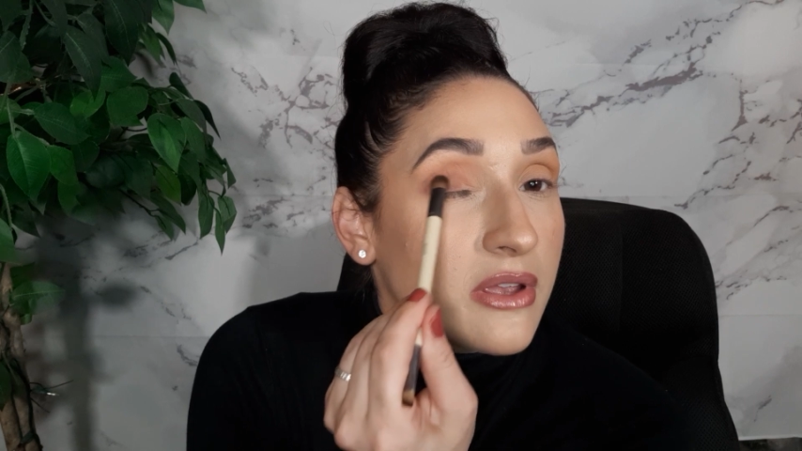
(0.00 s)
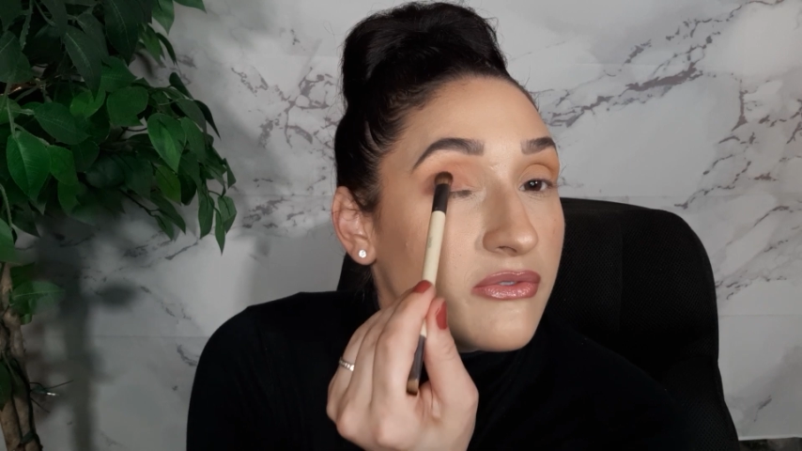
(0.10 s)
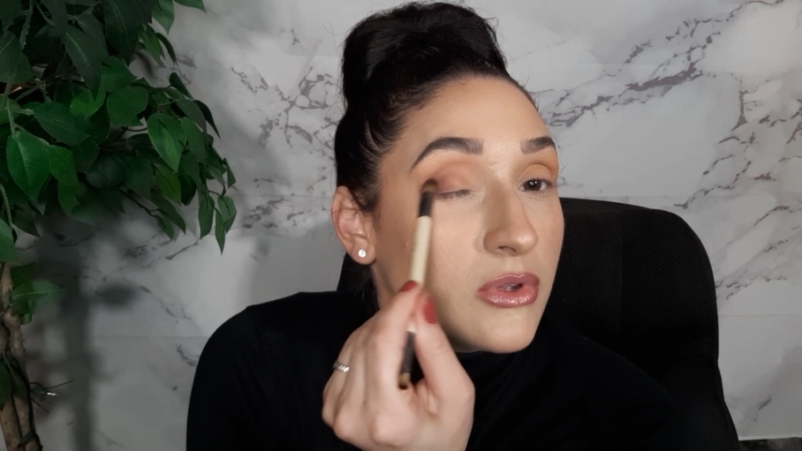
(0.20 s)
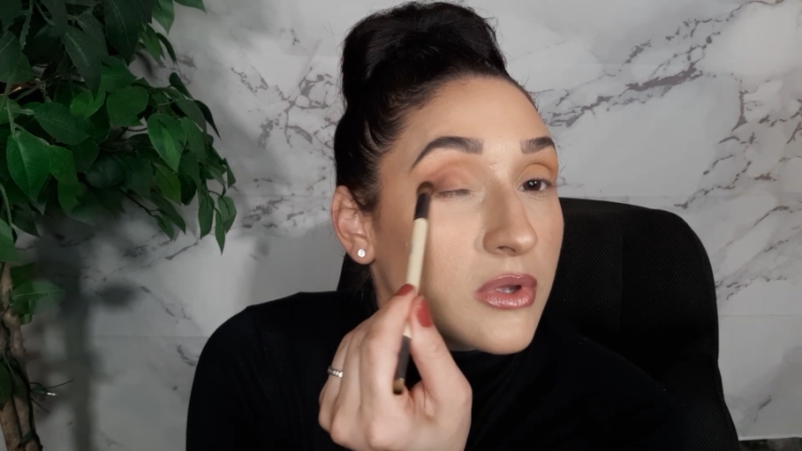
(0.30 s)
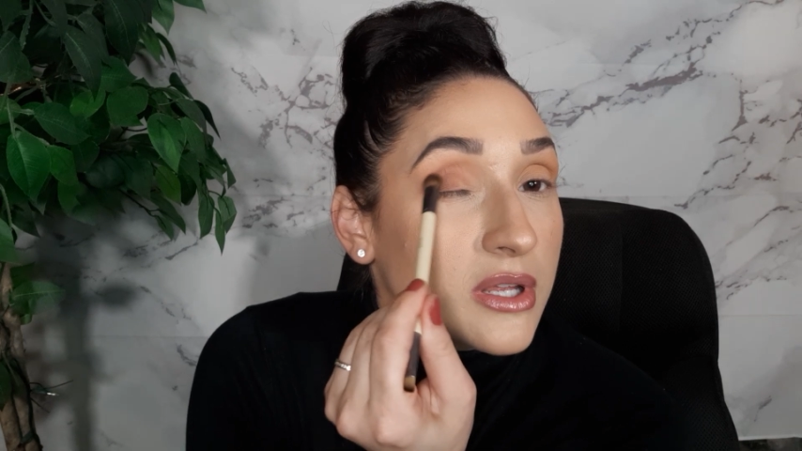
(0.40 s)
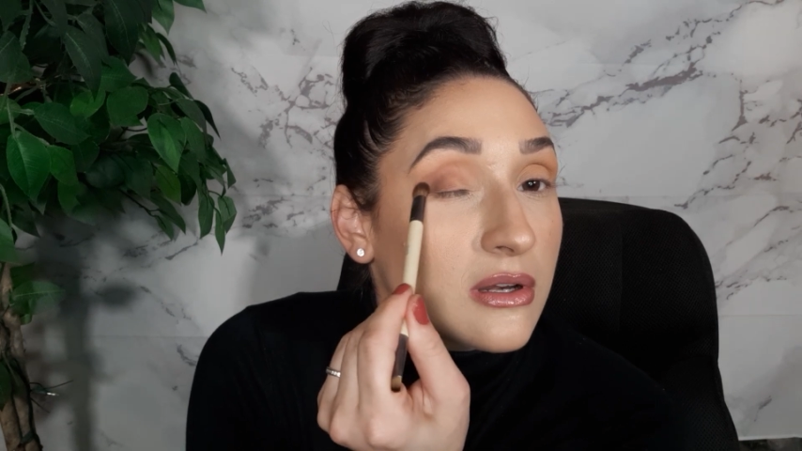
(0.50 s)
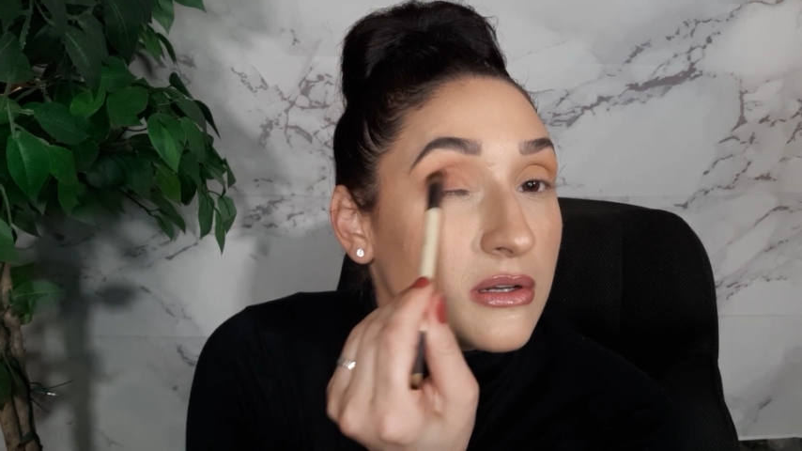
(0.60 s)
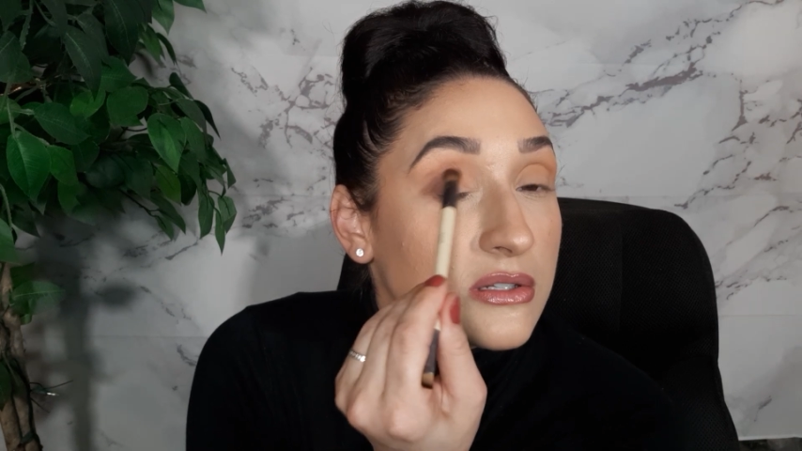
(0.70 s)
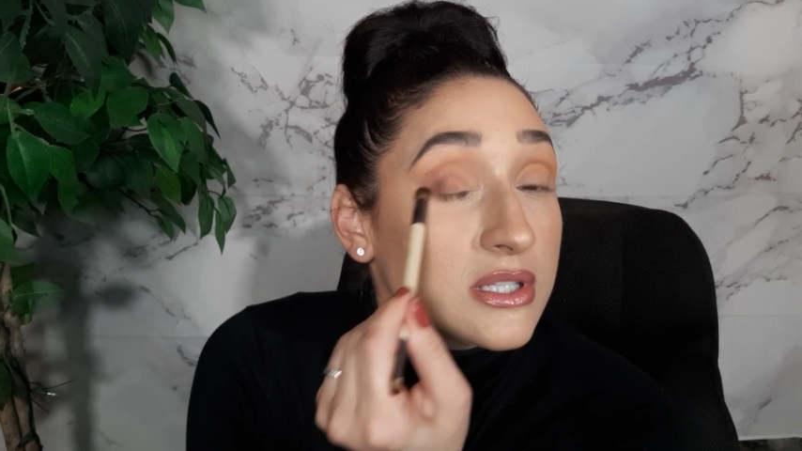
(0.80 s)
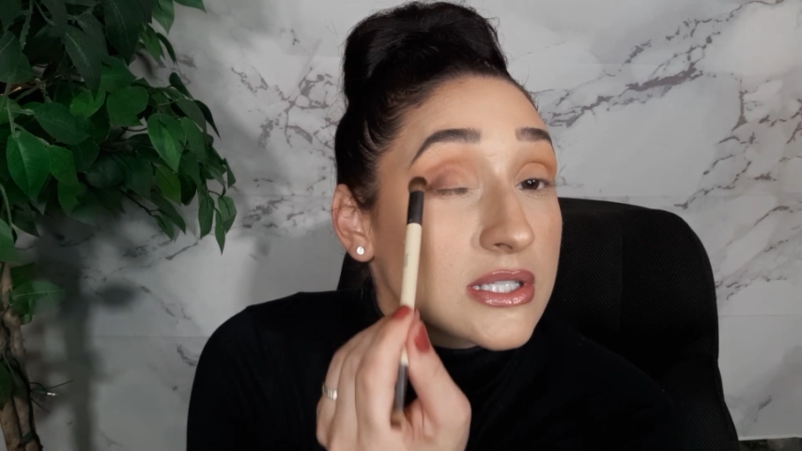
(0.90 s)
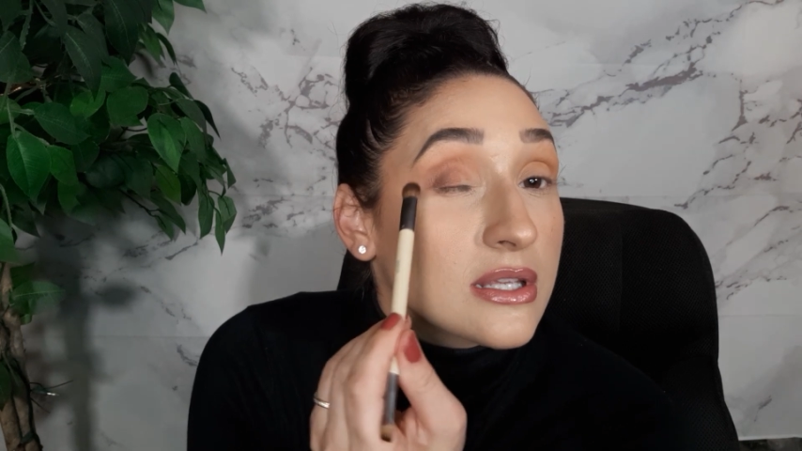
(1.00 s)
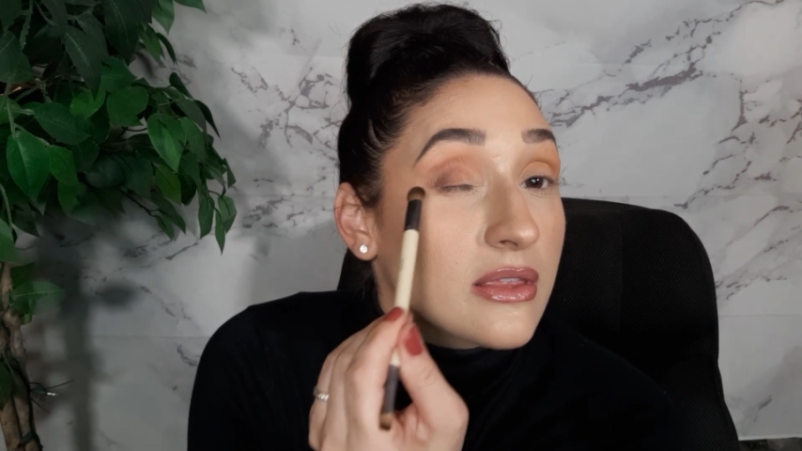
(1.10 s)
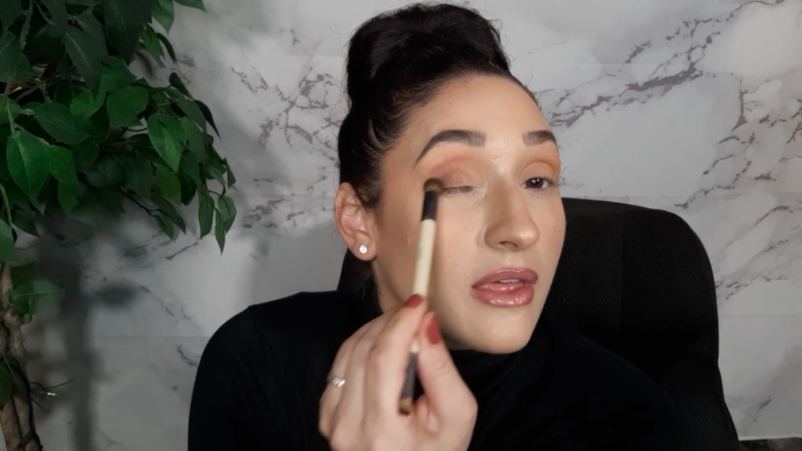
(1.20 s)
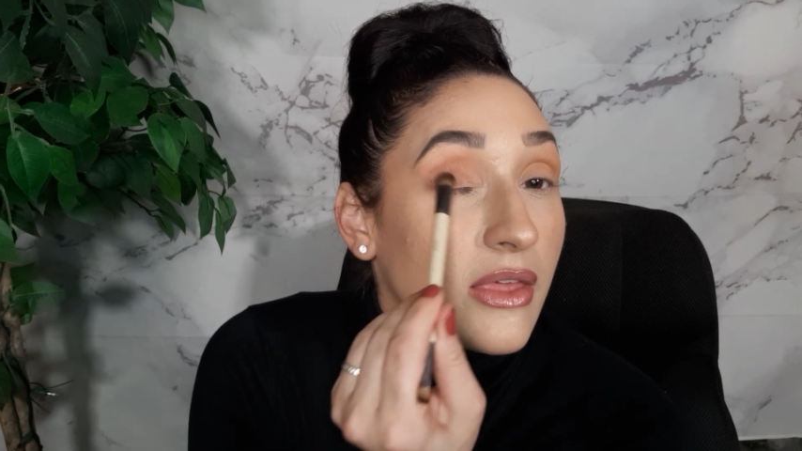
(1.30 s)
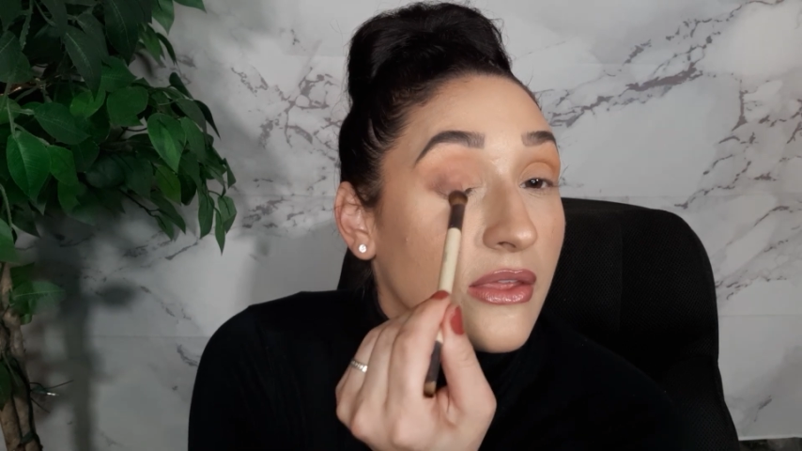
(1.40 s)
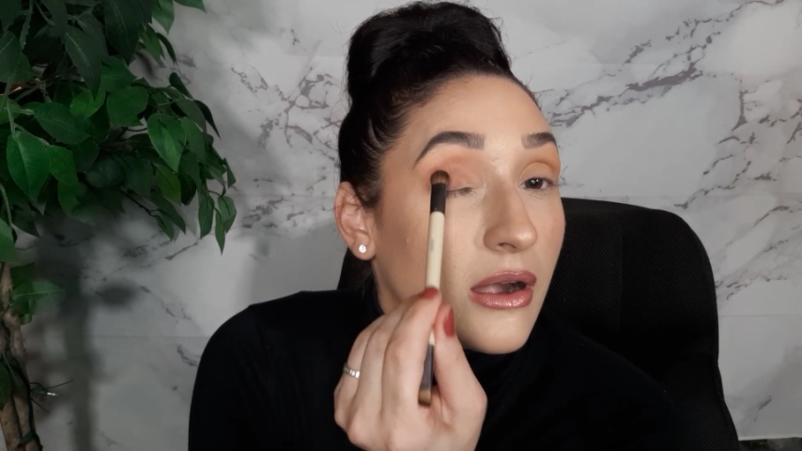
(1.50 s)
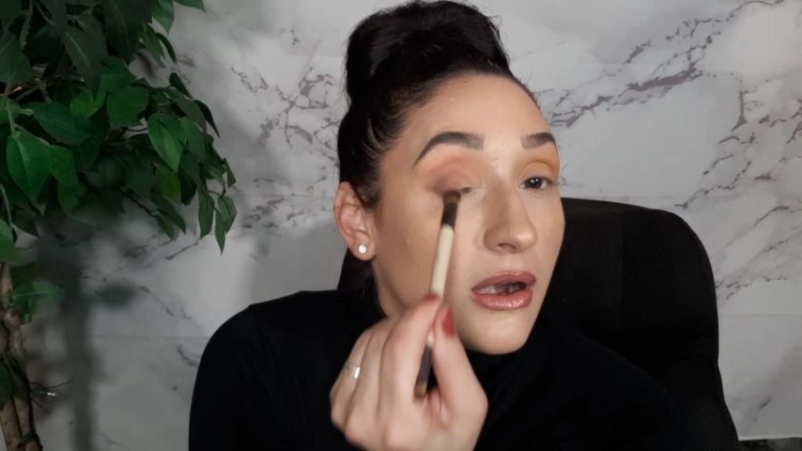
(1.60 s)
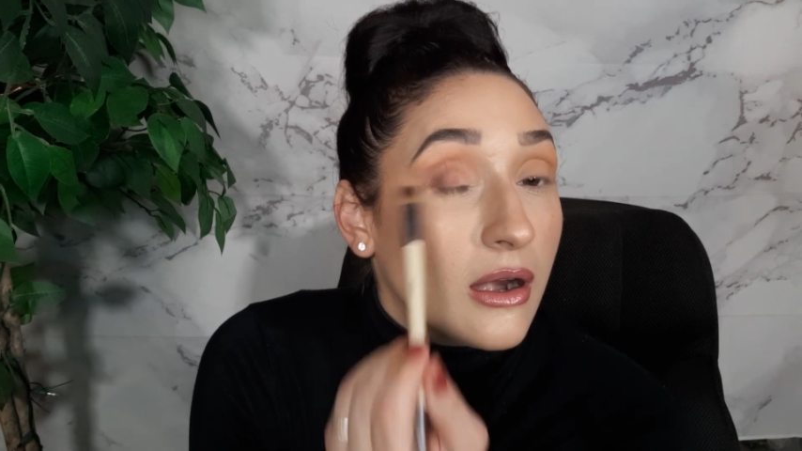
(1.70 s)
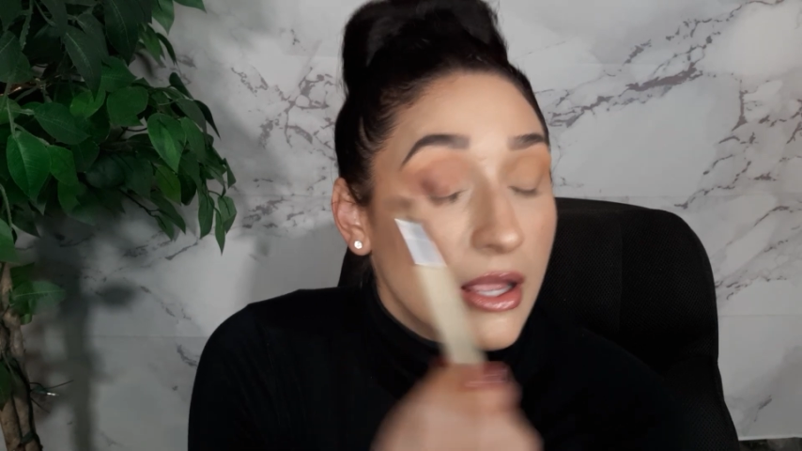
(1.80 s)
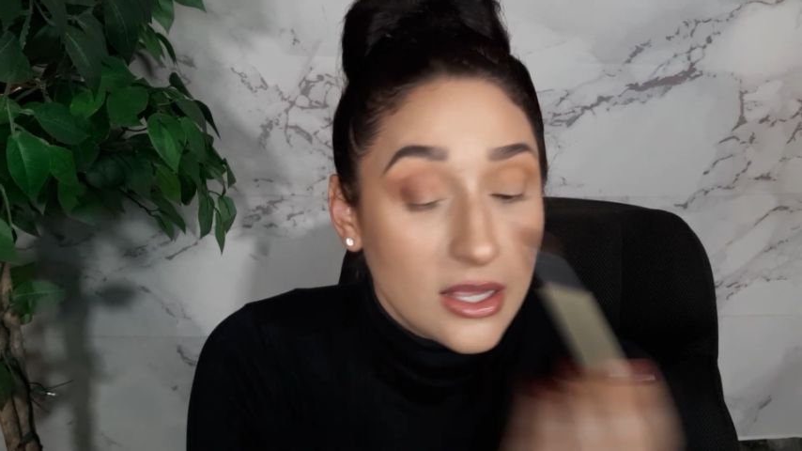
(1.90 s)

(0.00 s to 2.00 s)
if you can see that there.